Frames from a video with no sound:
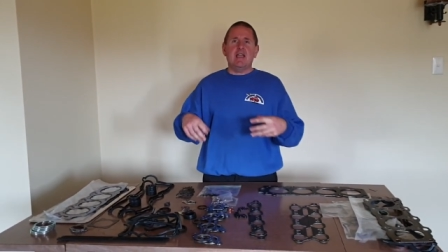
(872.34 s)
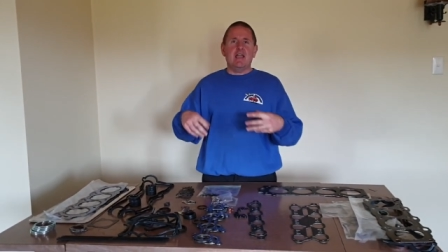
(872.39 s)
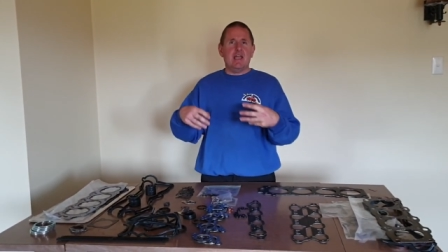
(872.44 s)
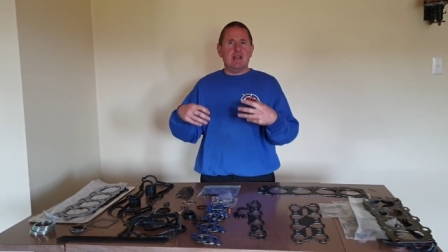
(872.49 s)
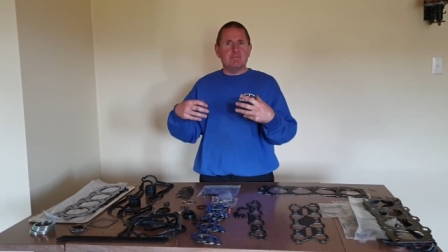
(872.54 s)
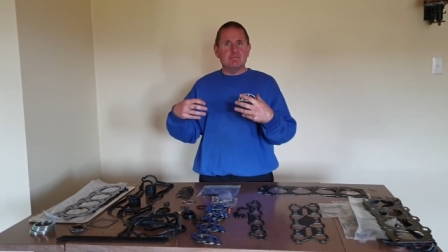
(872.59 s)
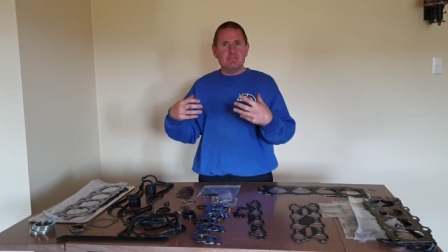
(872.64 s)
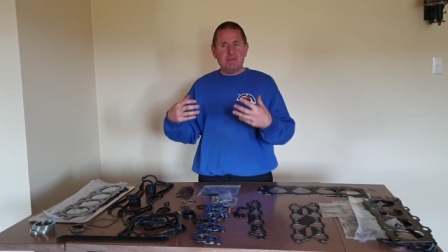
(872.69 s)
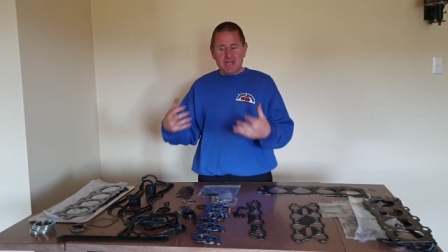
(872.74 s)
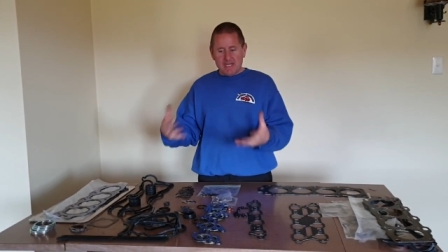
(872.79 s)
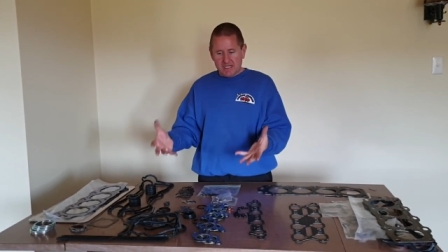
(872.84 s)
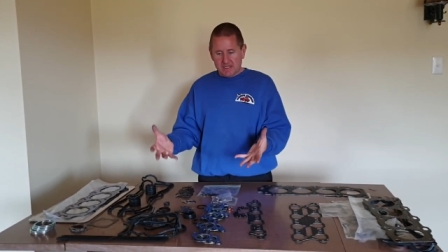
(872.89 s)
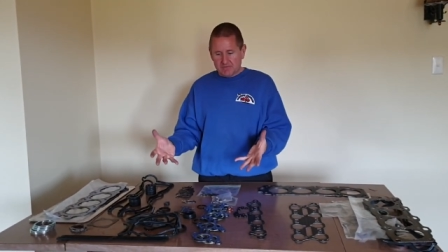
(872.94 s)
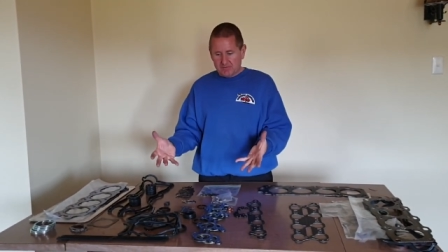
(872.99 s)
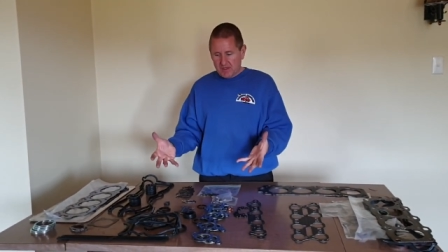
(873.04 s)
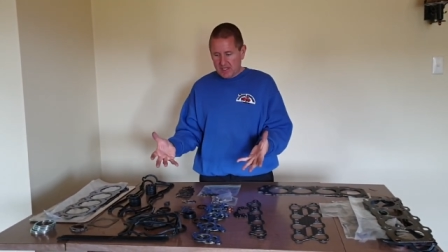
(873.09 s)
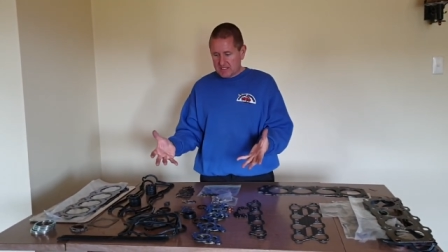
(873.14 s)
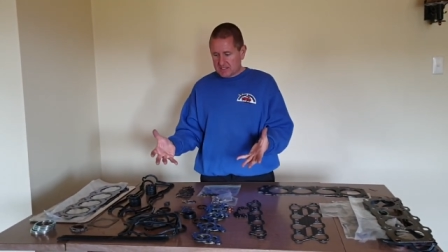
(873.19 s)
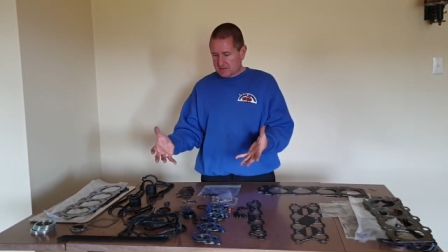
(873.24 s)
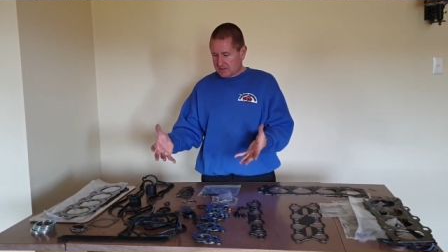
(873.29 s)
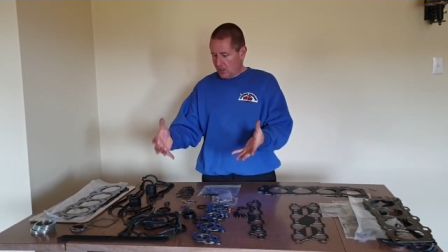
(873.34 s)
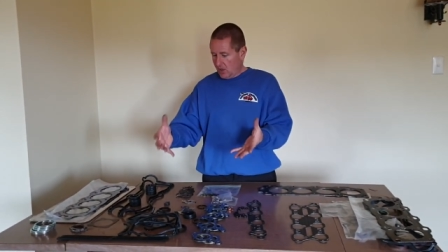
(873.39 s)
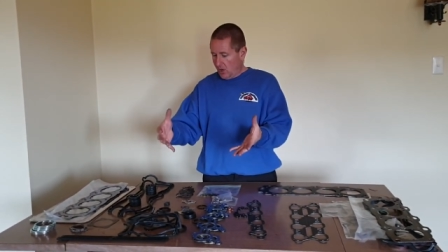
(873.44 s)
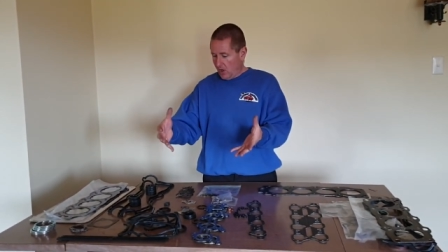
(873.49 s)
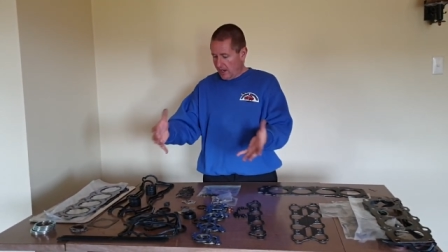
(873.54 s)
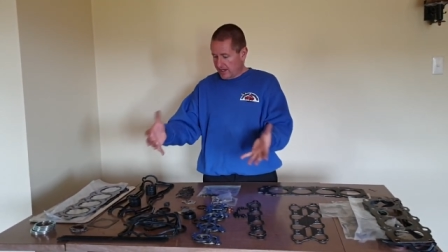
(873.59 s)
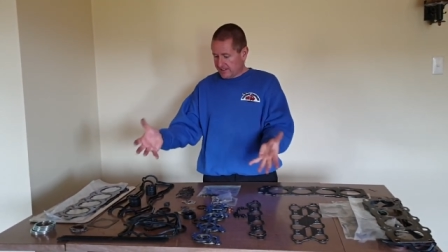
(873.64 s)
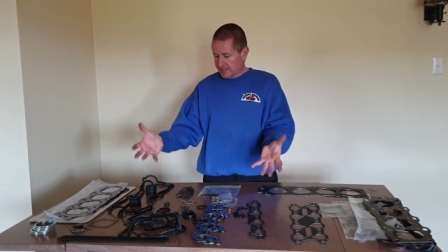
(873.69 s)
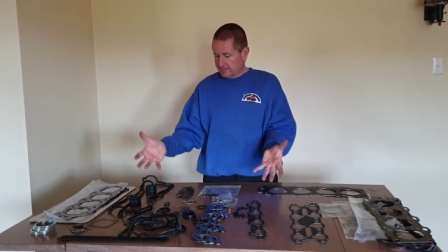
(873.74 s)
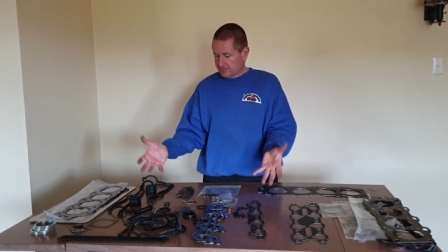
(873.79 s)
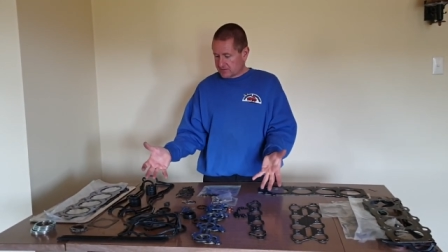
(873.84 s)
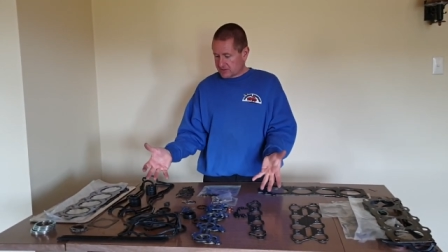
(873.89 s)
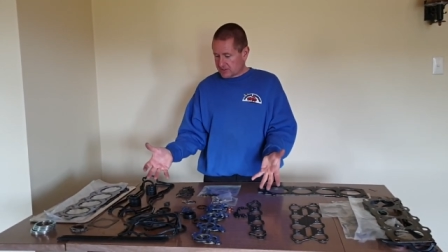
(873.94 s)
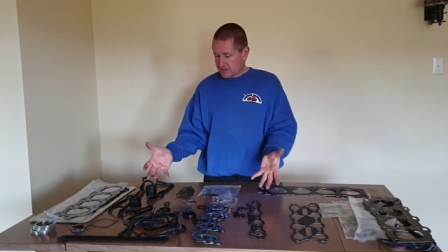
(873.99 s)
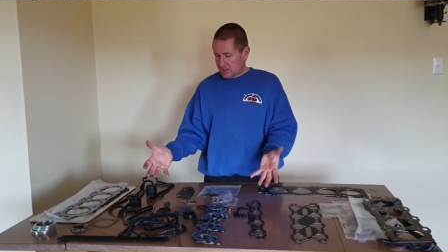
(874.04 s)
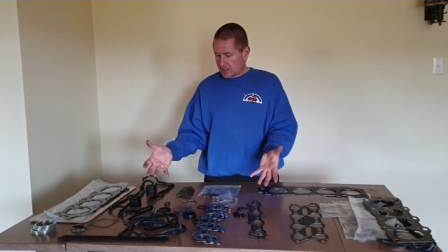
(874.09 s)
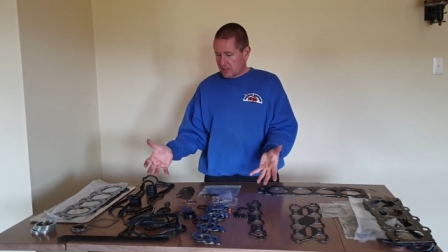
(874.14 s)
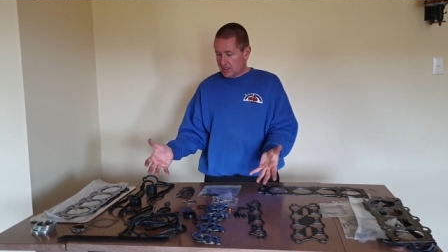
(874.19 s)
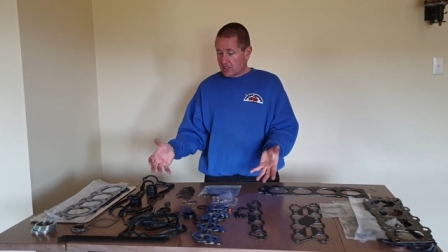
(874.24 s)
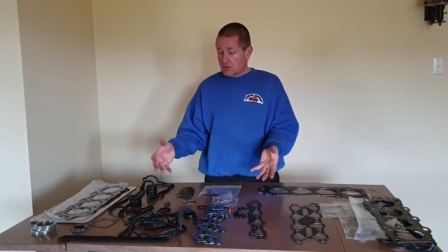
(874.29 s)
And many of these items,
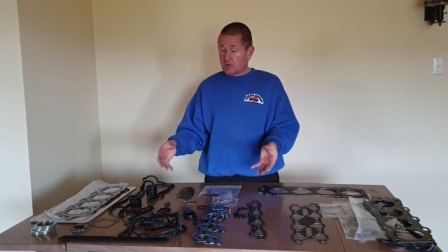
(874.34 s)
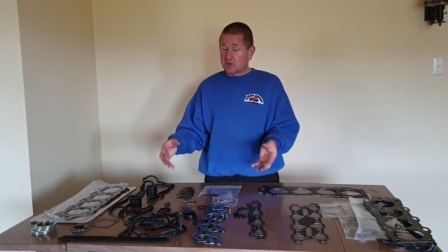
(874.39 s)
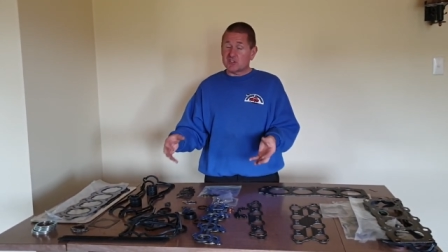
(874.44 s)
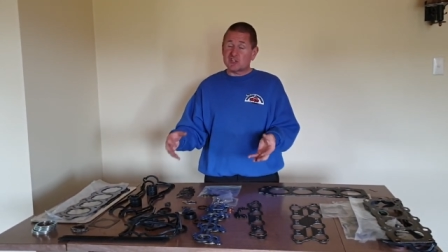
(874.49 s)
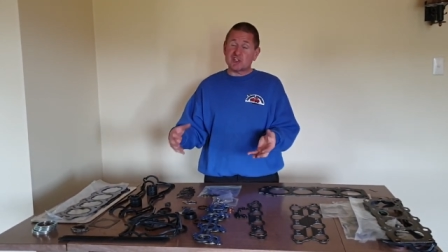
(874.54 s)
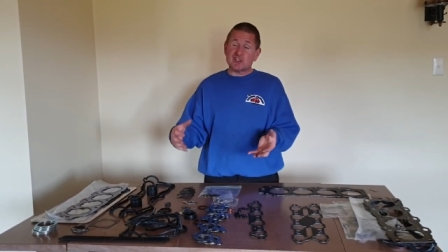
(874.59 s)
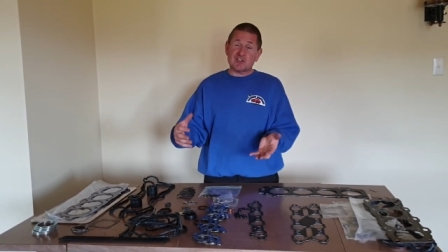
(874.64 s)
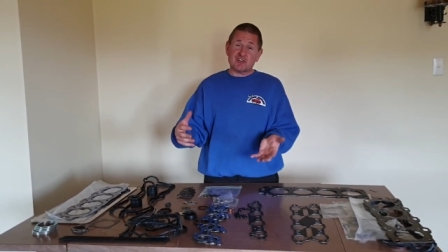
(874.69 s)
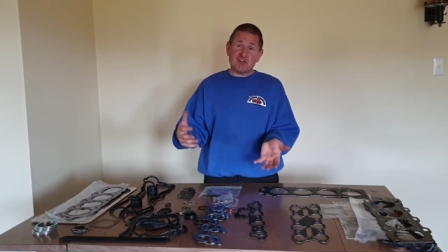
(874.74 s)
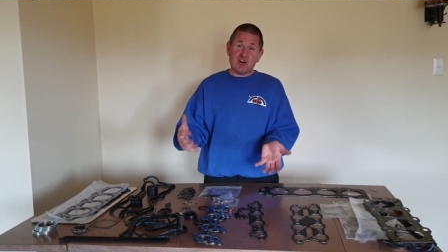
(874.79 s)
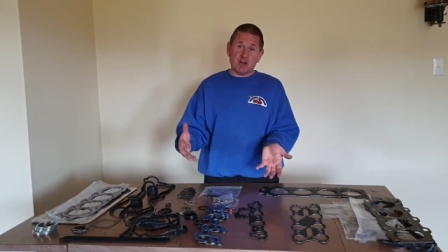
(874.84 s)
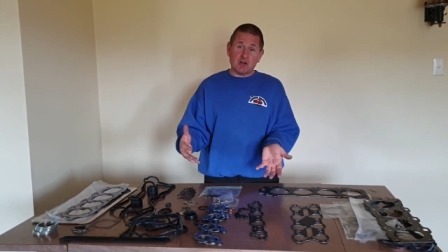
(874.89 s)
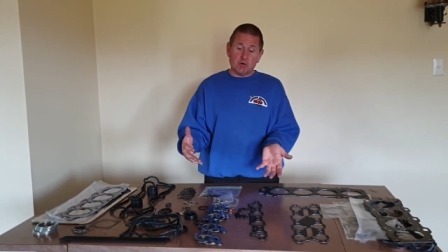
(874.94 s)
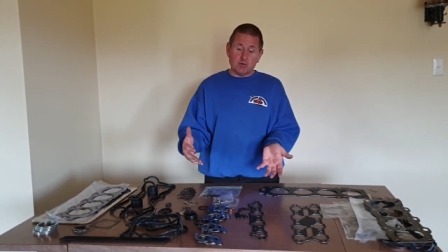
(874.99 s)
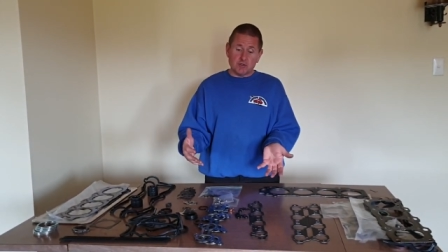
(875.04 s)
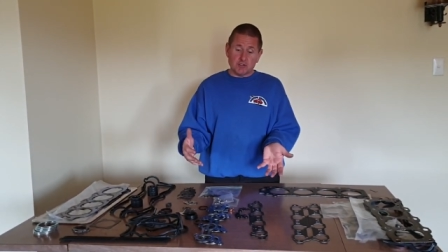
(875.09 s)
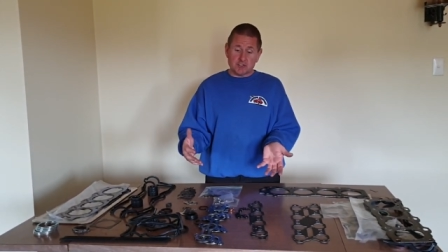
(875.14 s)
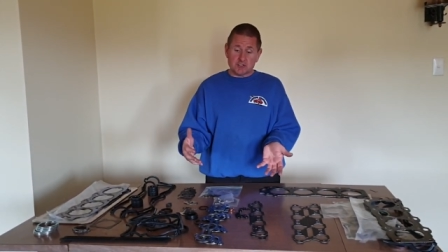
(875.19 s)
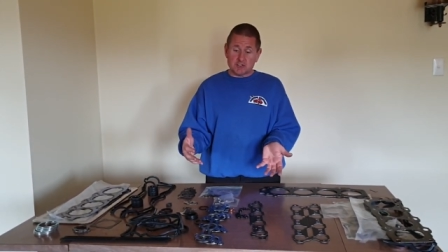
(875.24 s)
you would struggle to